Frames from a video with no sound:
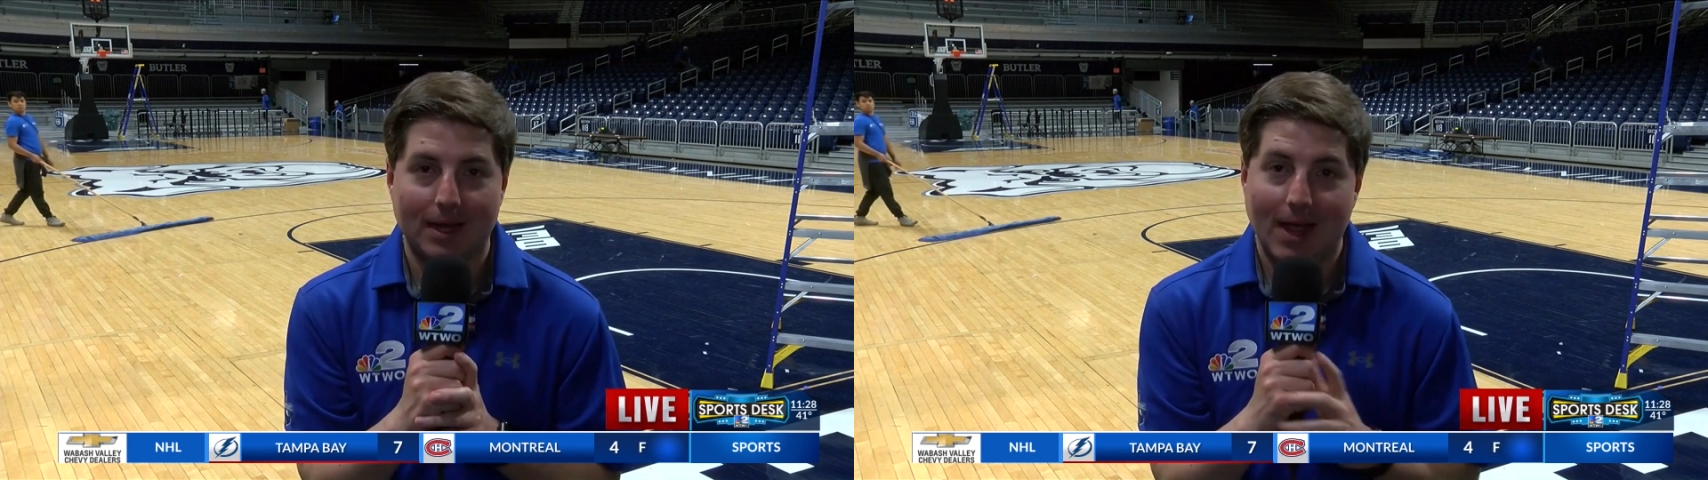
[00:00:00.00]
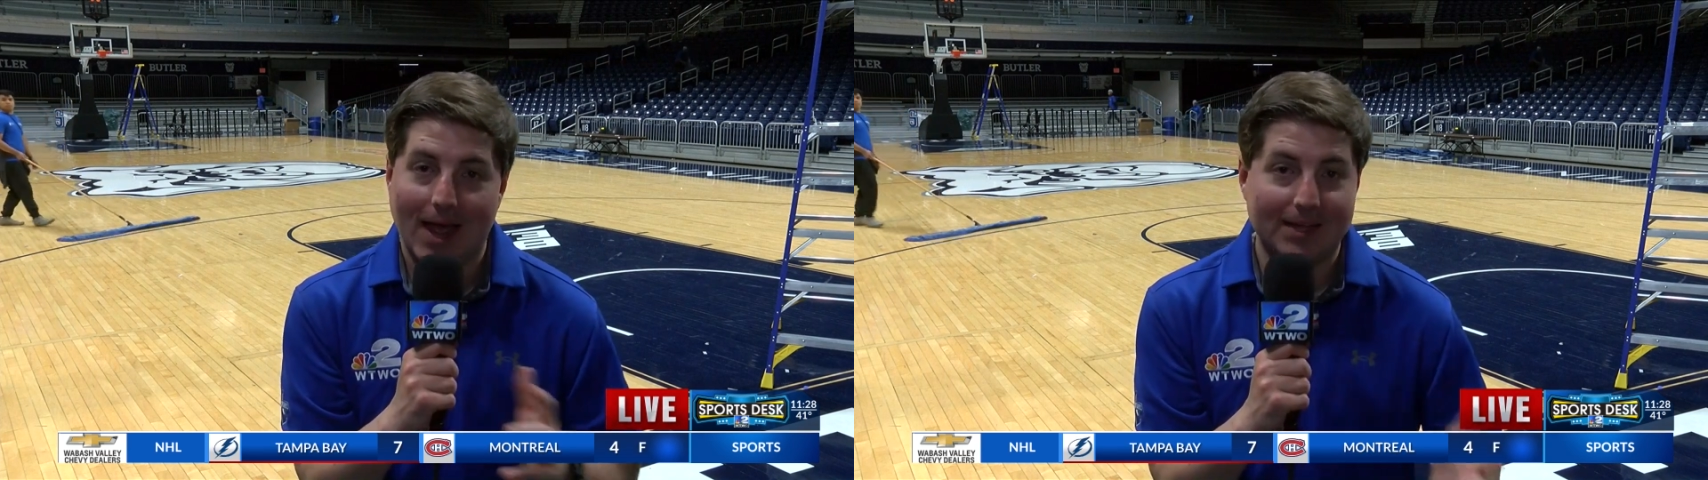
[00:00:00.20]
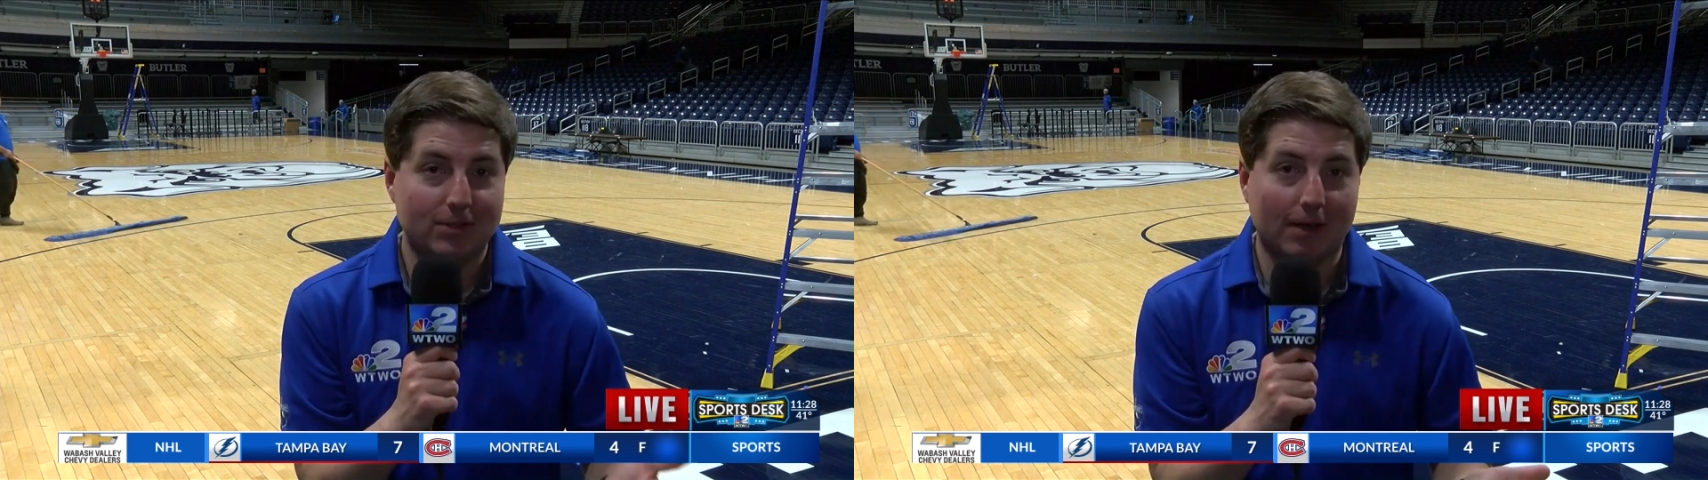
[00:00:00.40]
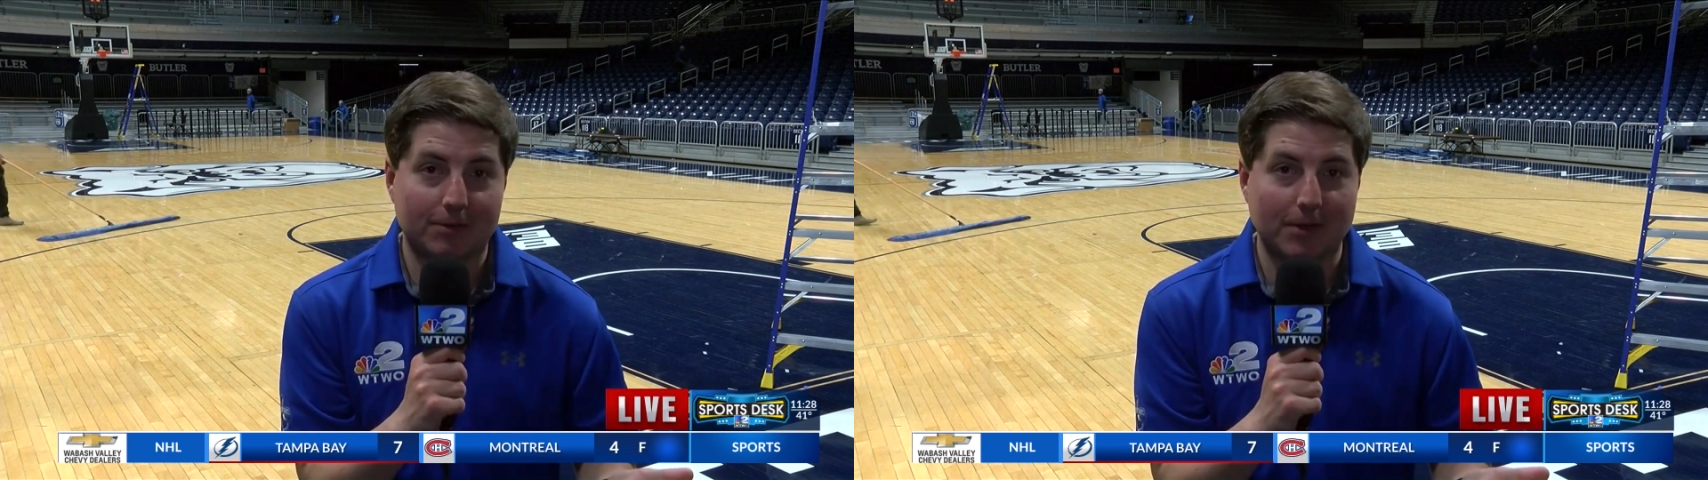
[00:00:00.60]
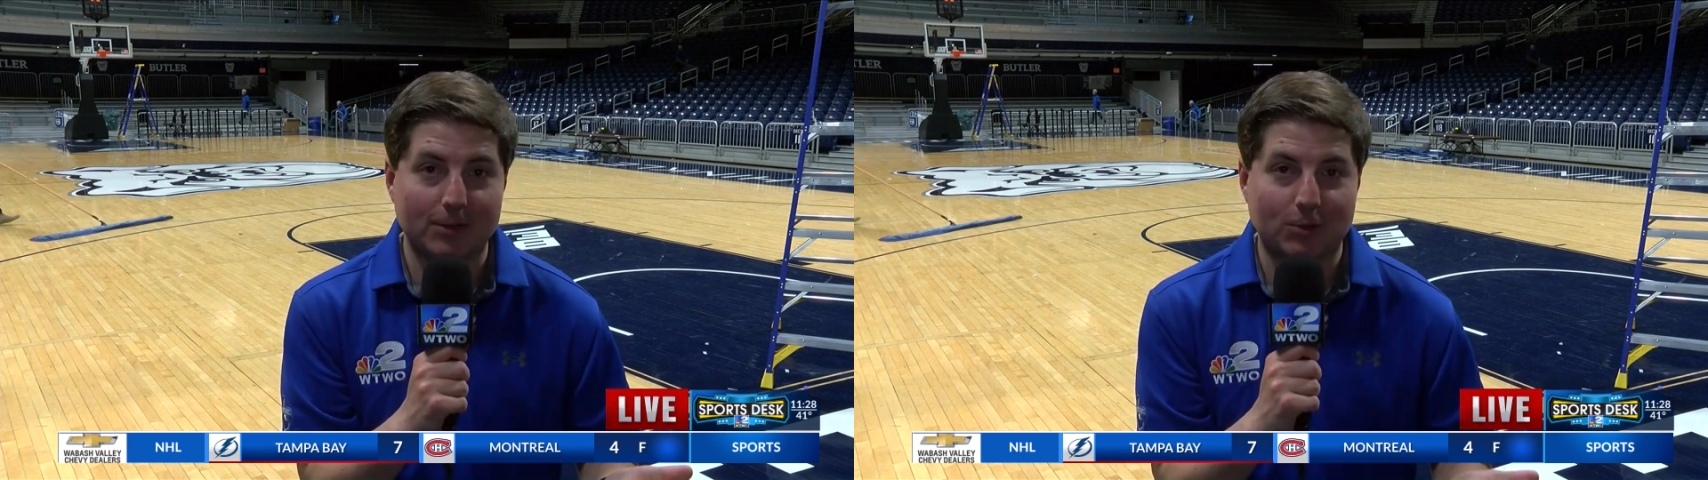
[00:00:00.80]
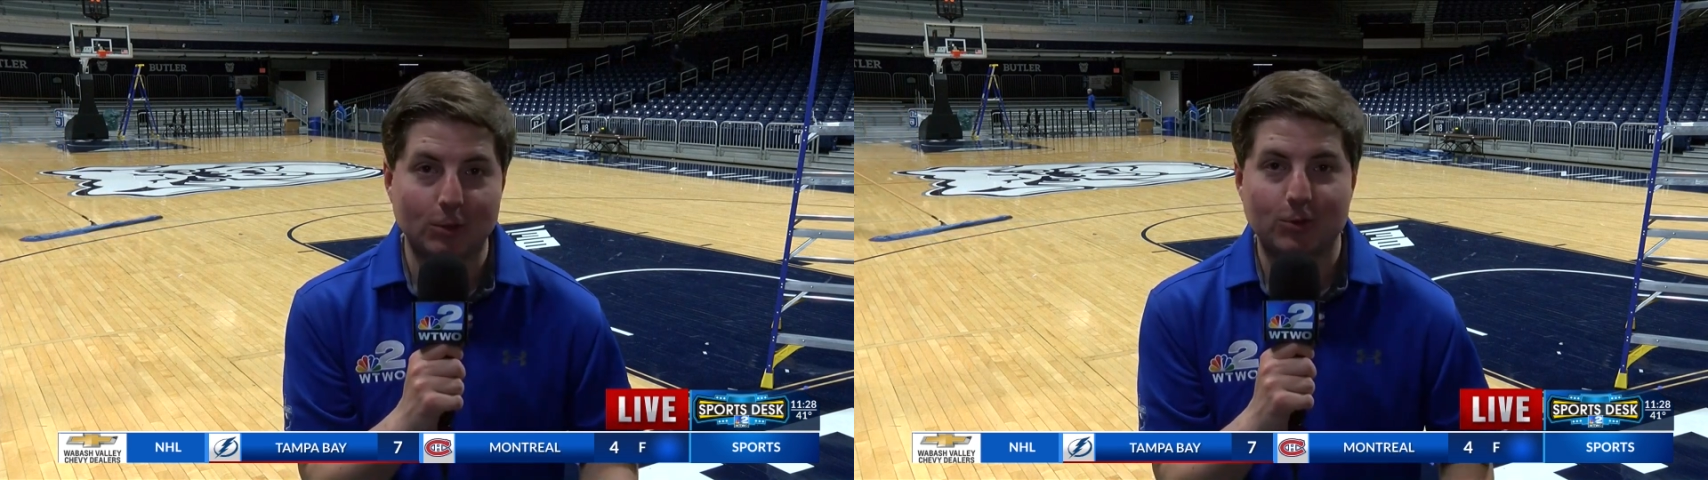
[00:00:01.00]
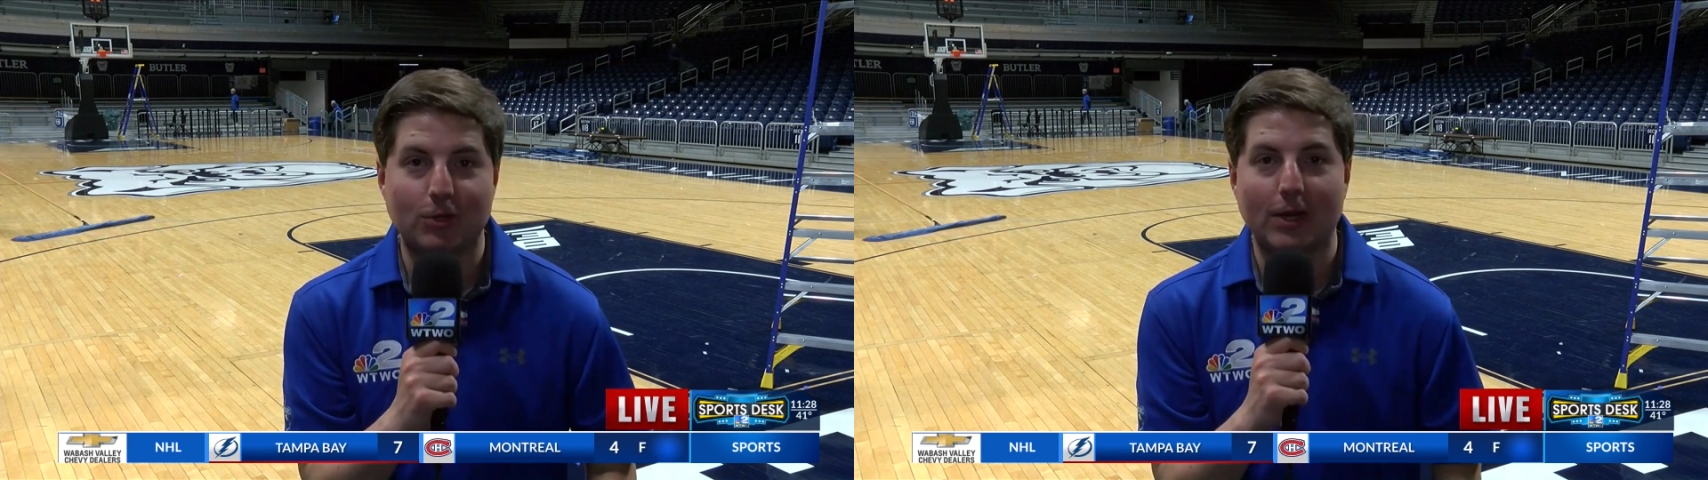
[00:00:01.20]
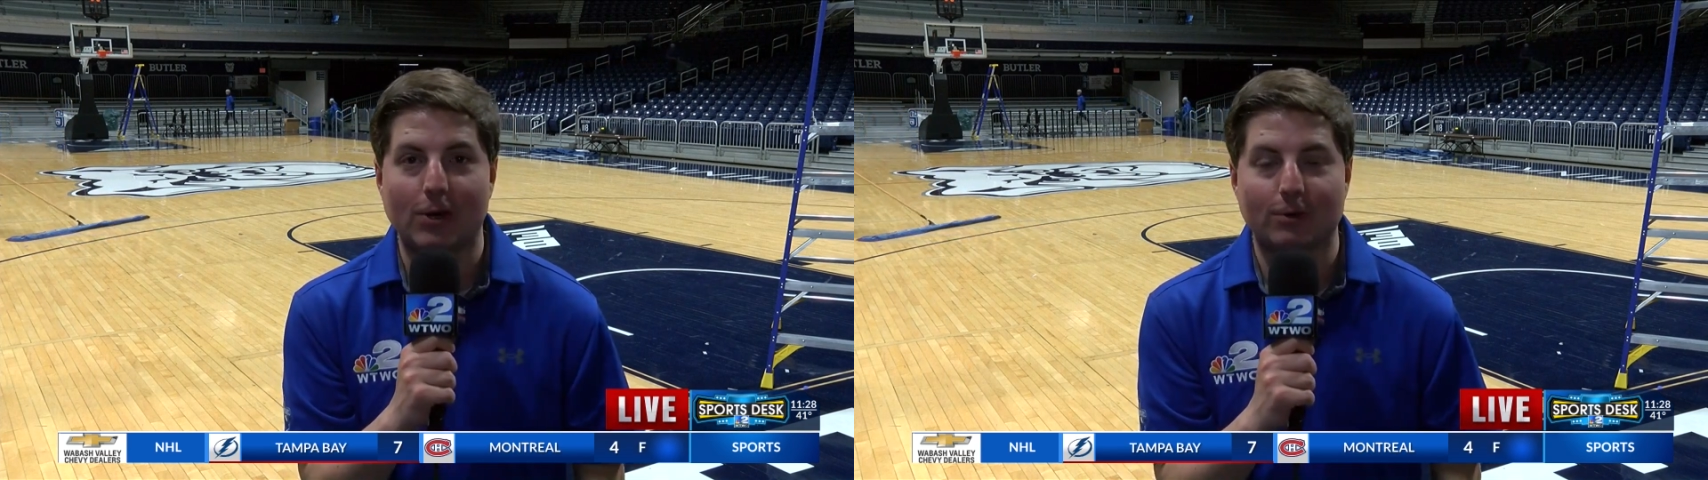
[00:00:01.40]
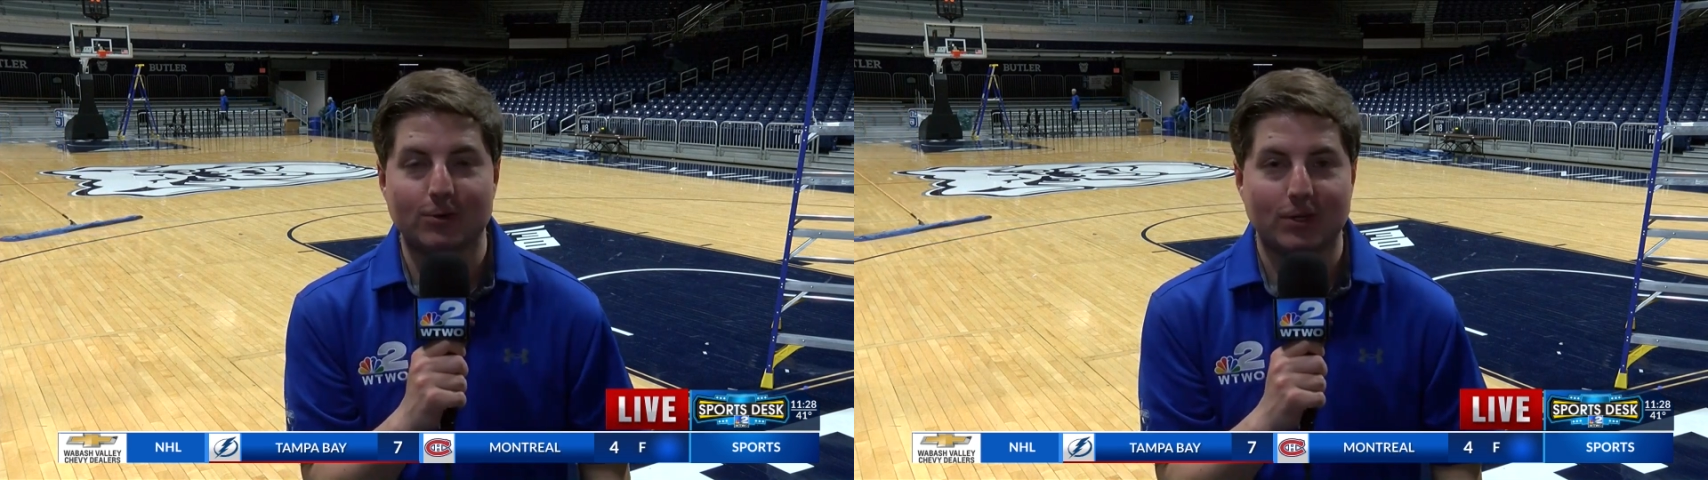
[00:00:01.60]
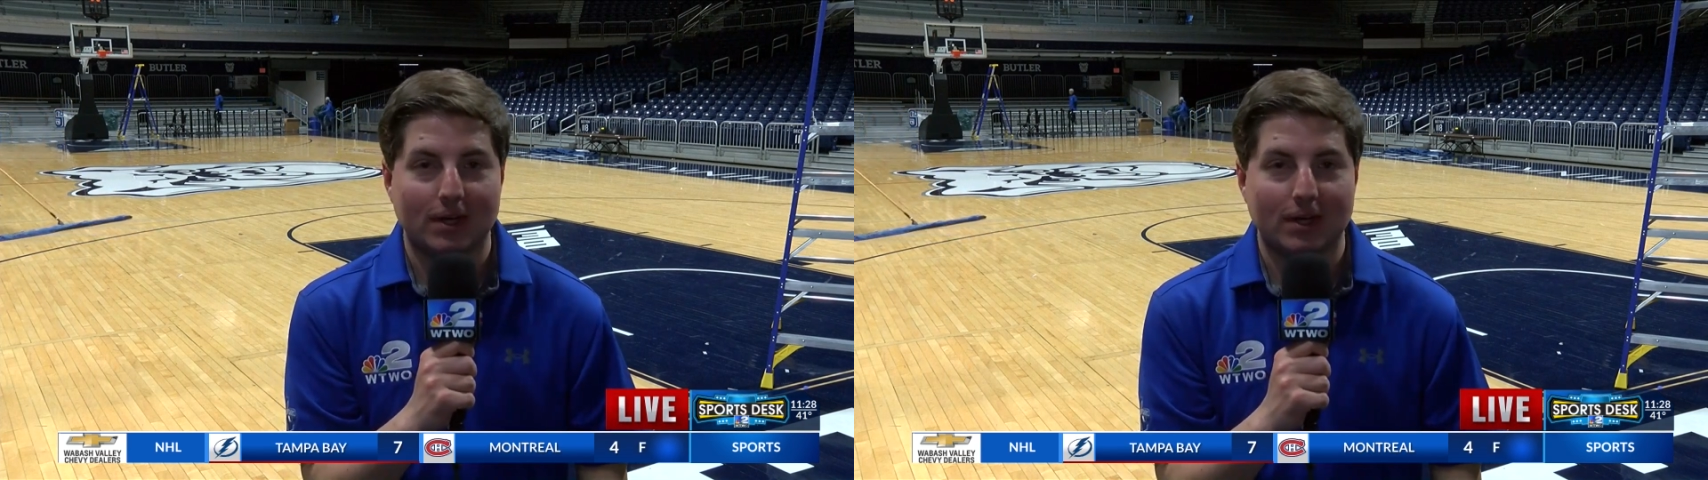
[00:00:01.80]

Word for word: Hats off to these two seniors.